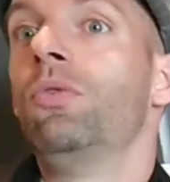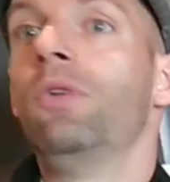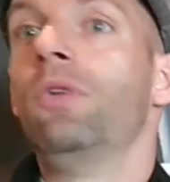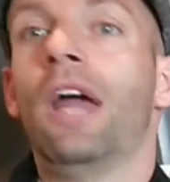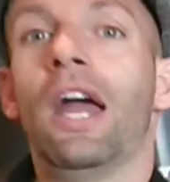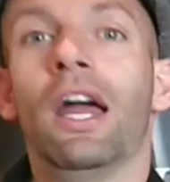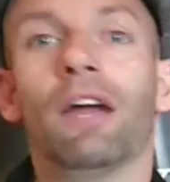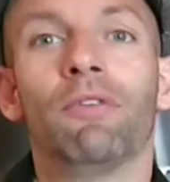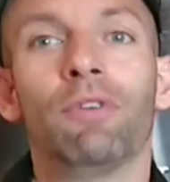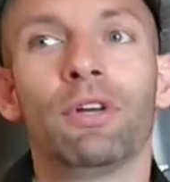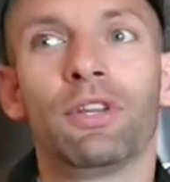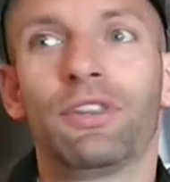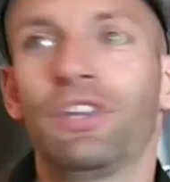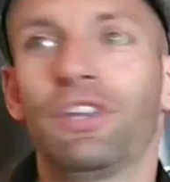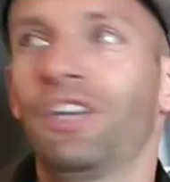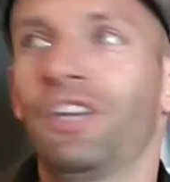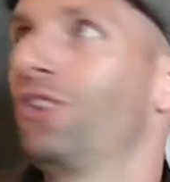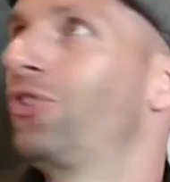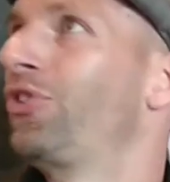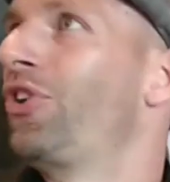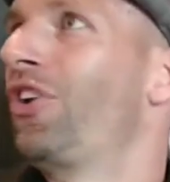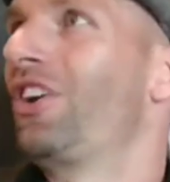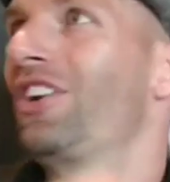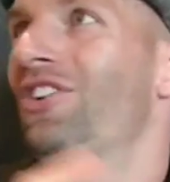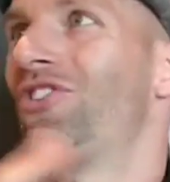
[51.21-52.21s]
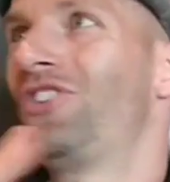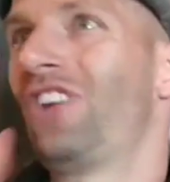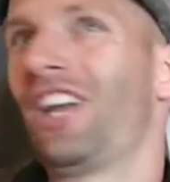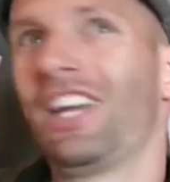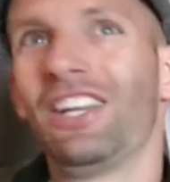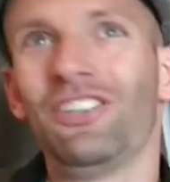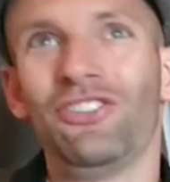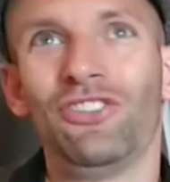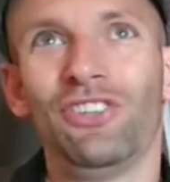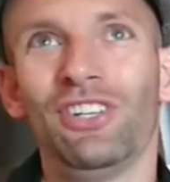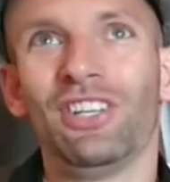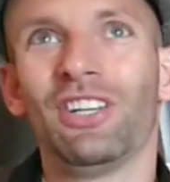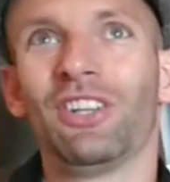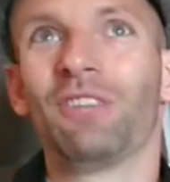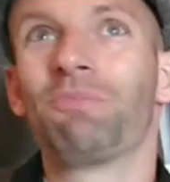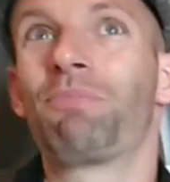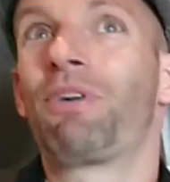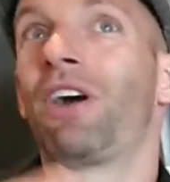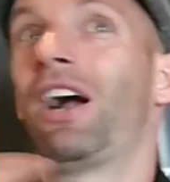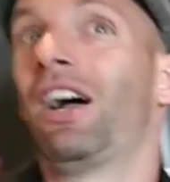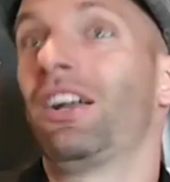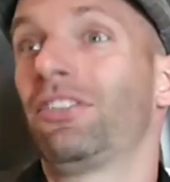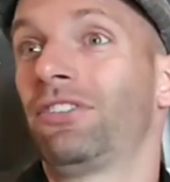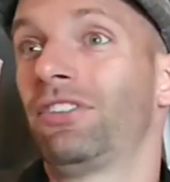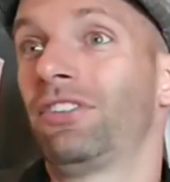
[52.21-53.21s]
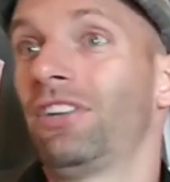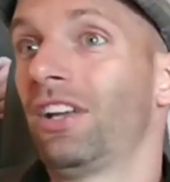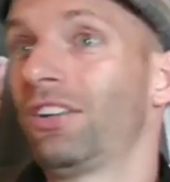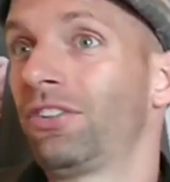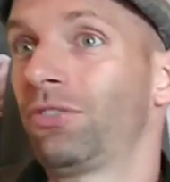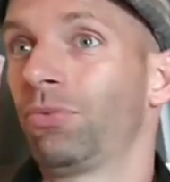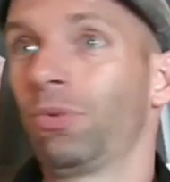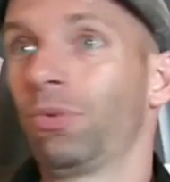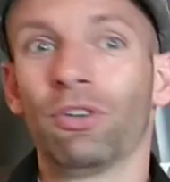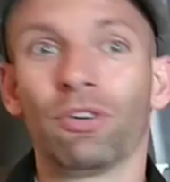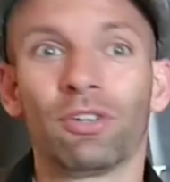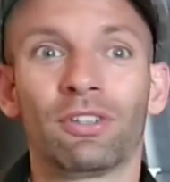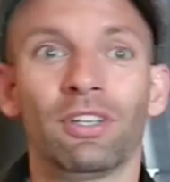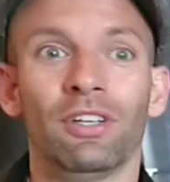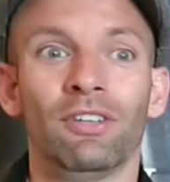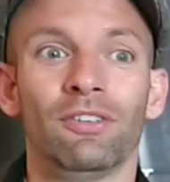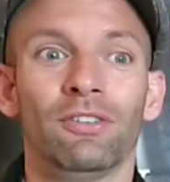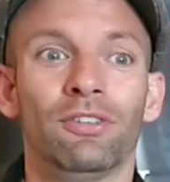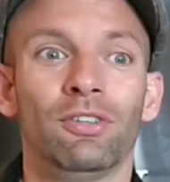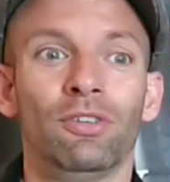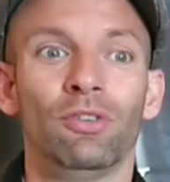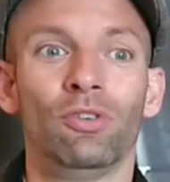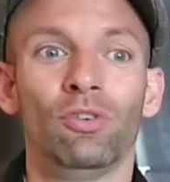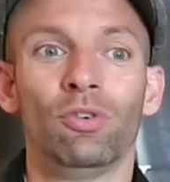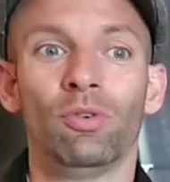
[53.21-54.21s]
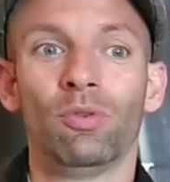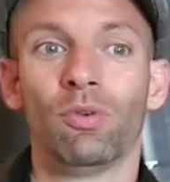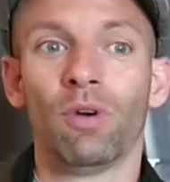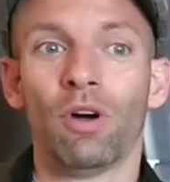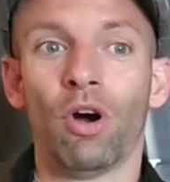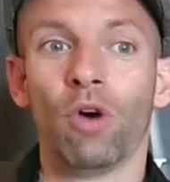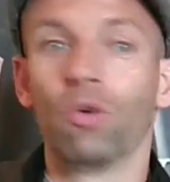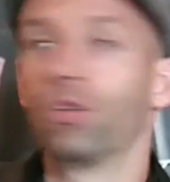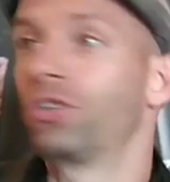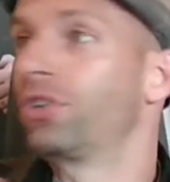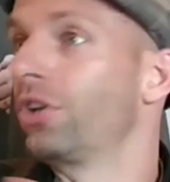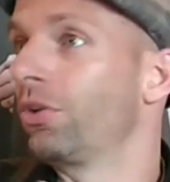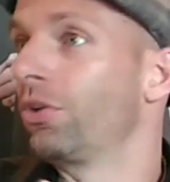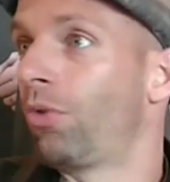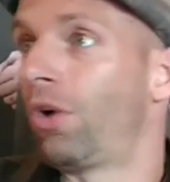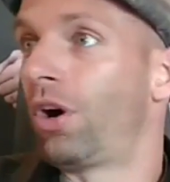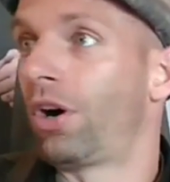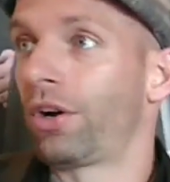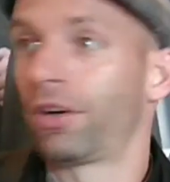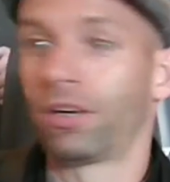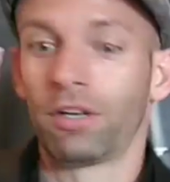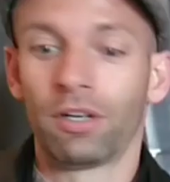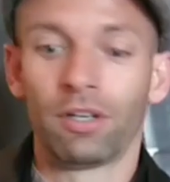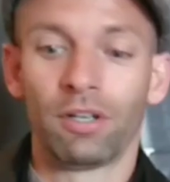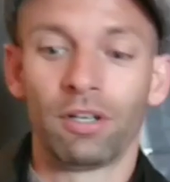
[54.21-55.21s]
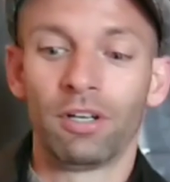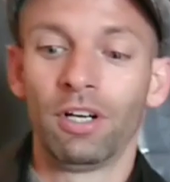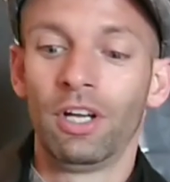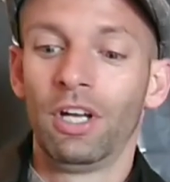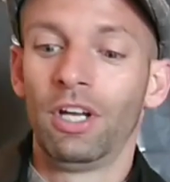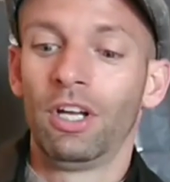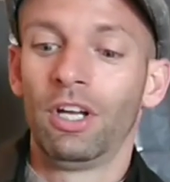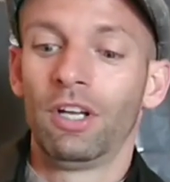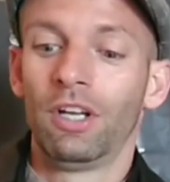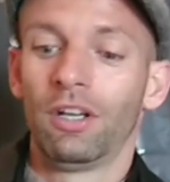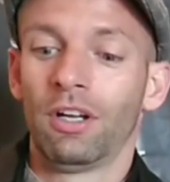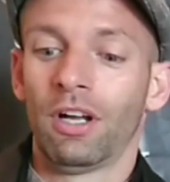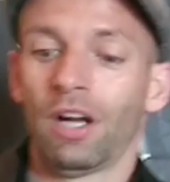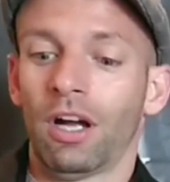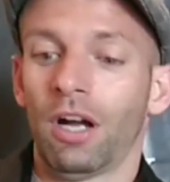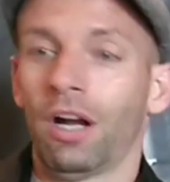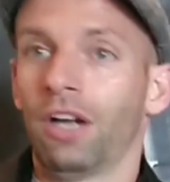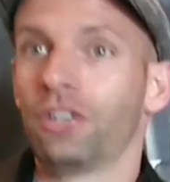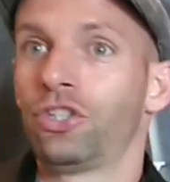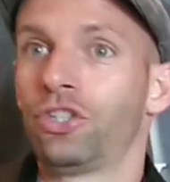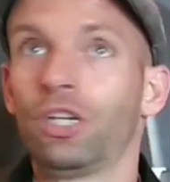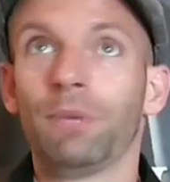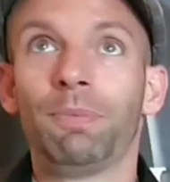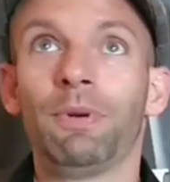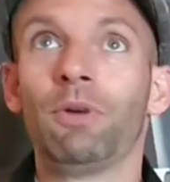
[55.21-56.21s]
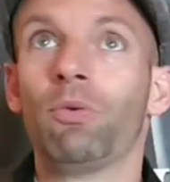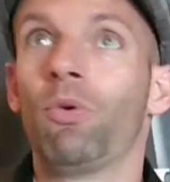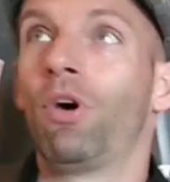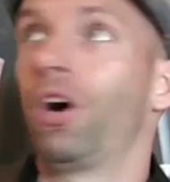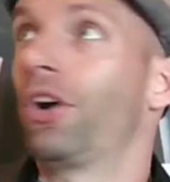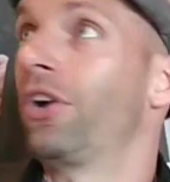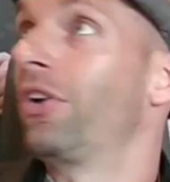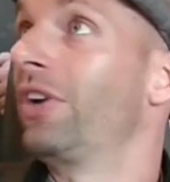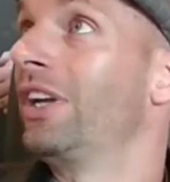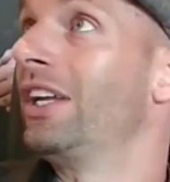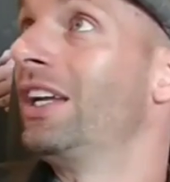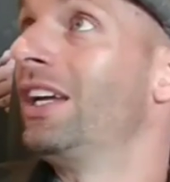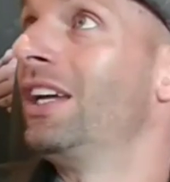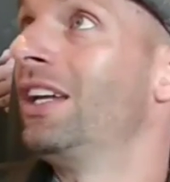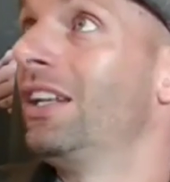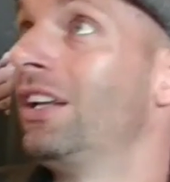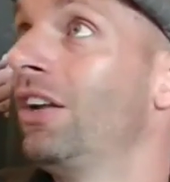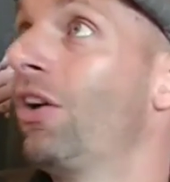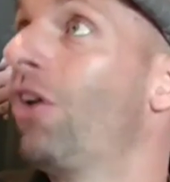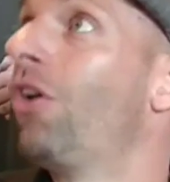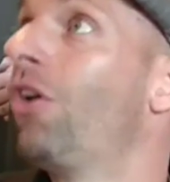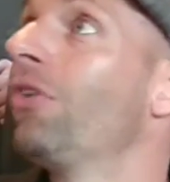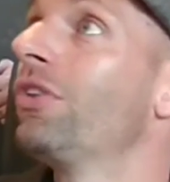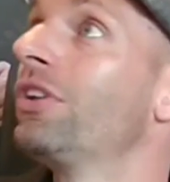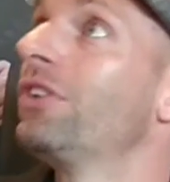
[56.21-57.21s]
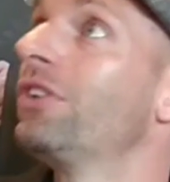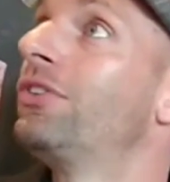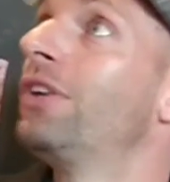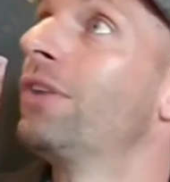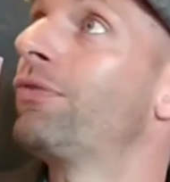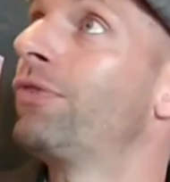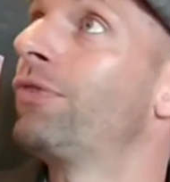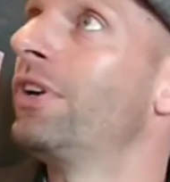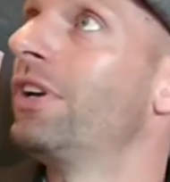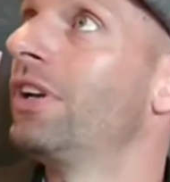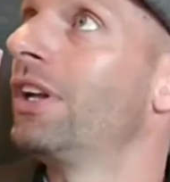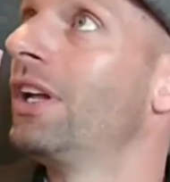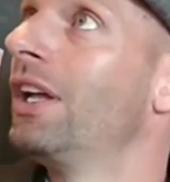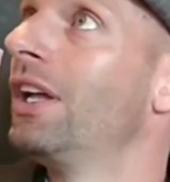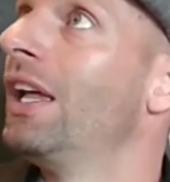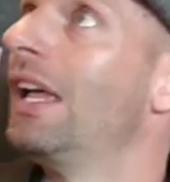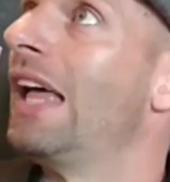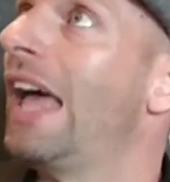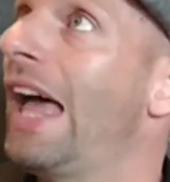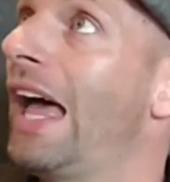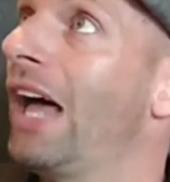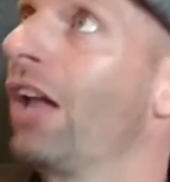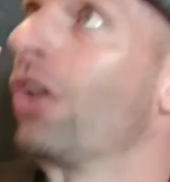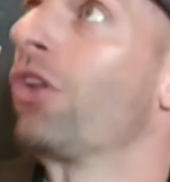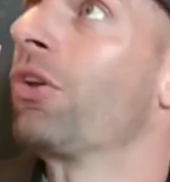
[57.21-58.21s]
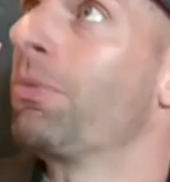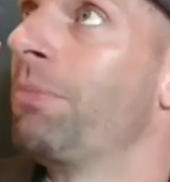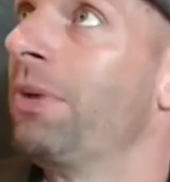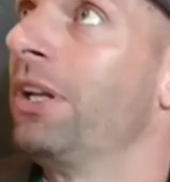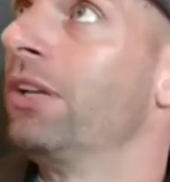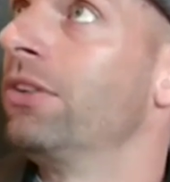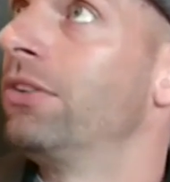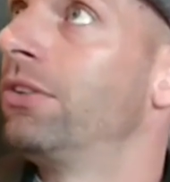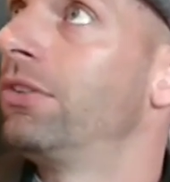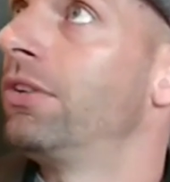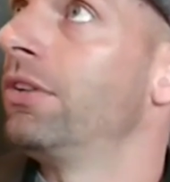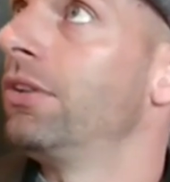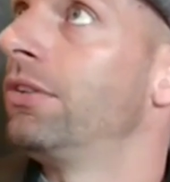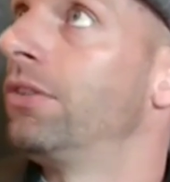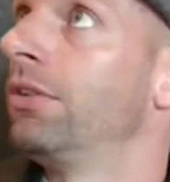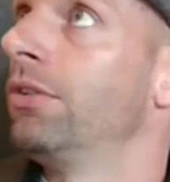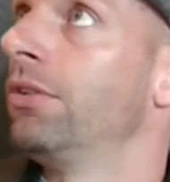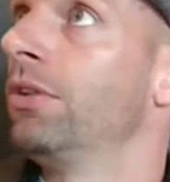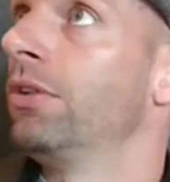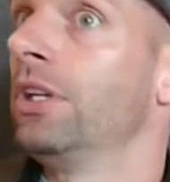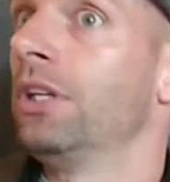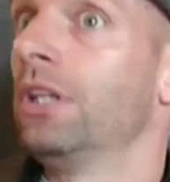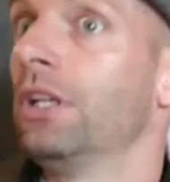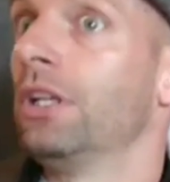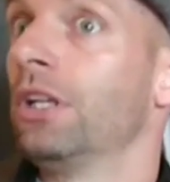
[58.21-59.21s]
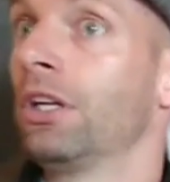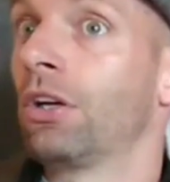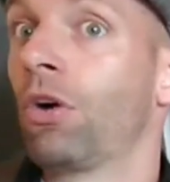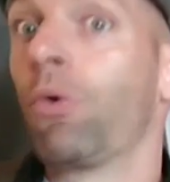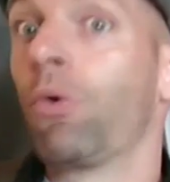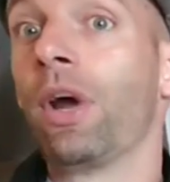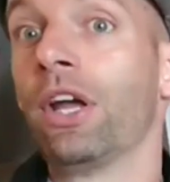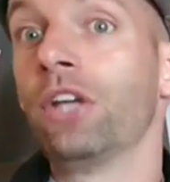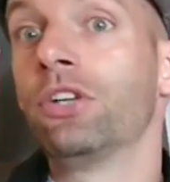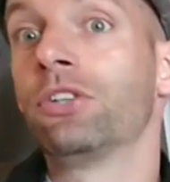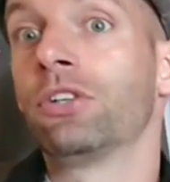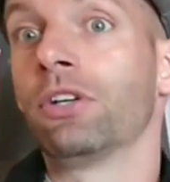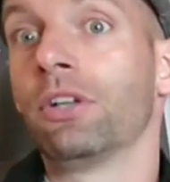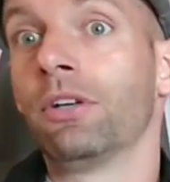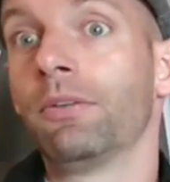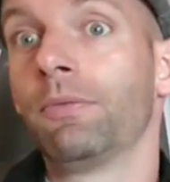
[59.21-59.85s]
Everything started changing in the process. We looked into ocean water, shipping water in, and all these different elements to the equation.